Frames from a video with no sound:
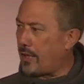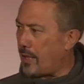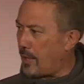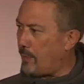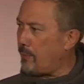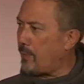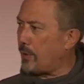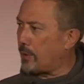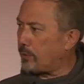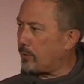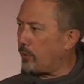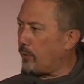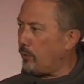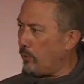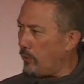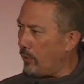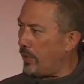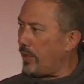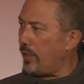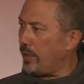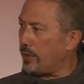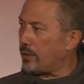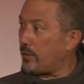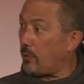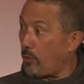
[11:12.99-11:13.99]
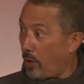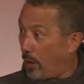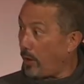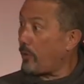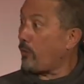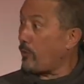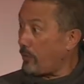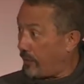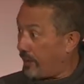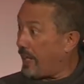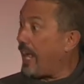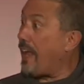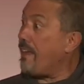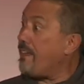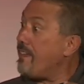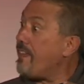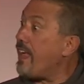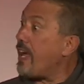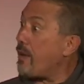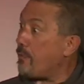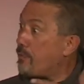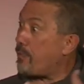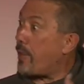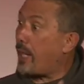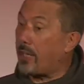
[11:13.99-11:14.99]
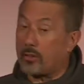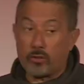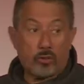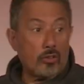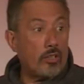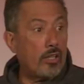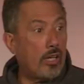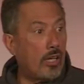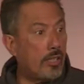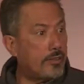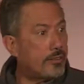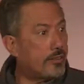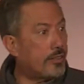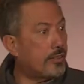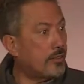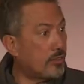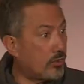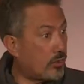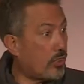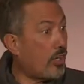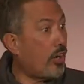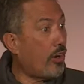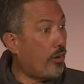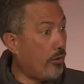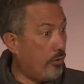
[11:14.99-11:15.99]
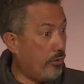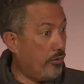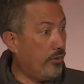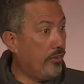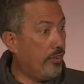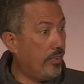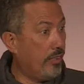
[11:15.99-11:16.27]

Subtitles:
That must be really, like, in that patronizing tone.